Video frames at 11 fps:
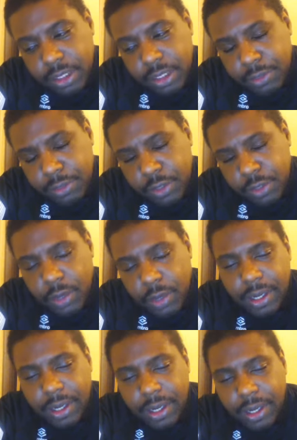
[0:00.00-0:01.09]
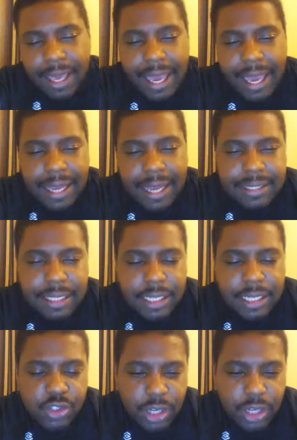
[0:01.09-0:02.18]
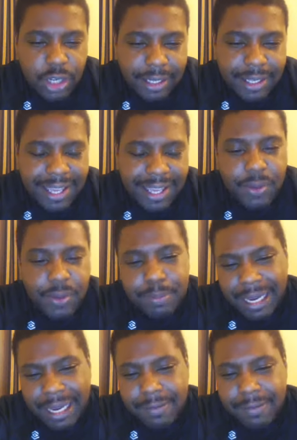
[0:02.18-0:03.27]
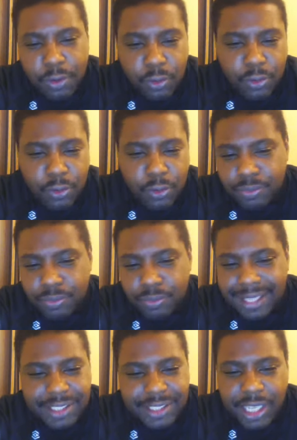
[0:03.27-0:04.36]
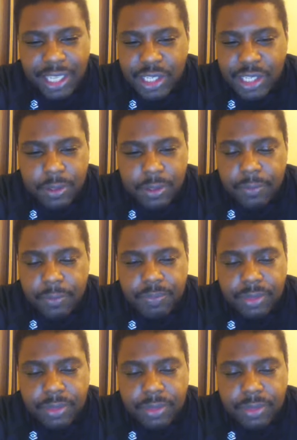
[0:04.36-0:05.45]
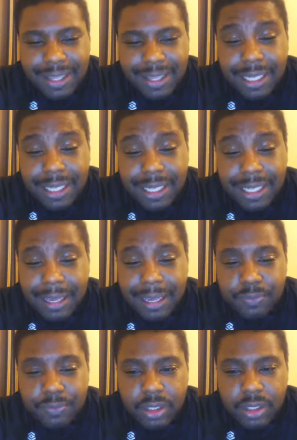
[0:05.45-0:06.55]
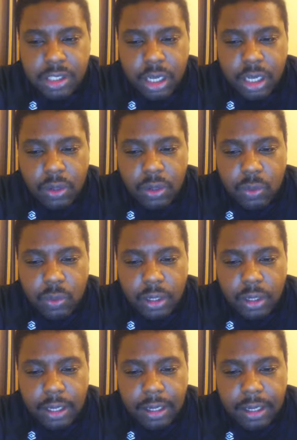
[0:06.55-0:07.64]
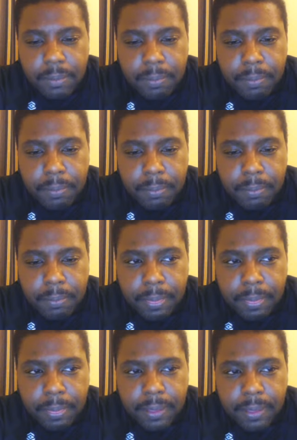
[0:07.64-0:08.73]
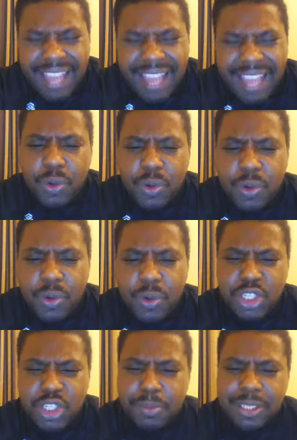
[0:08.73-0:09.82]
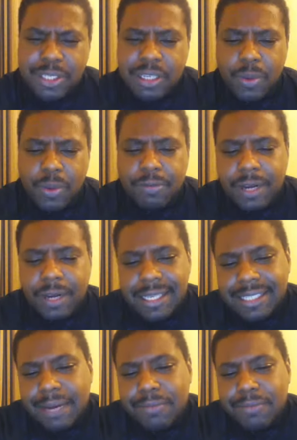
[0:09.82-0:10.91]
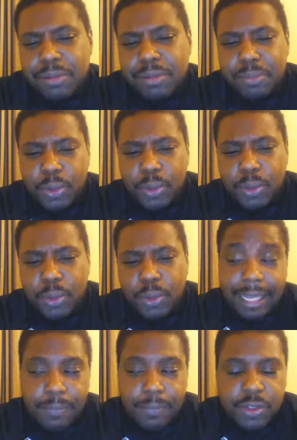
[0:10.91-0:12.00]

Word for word: Figueroa and Estrada, it was a back and forth exchange. And there was none of that. So um, I'm always dubious though when fighters come from abroad and they come to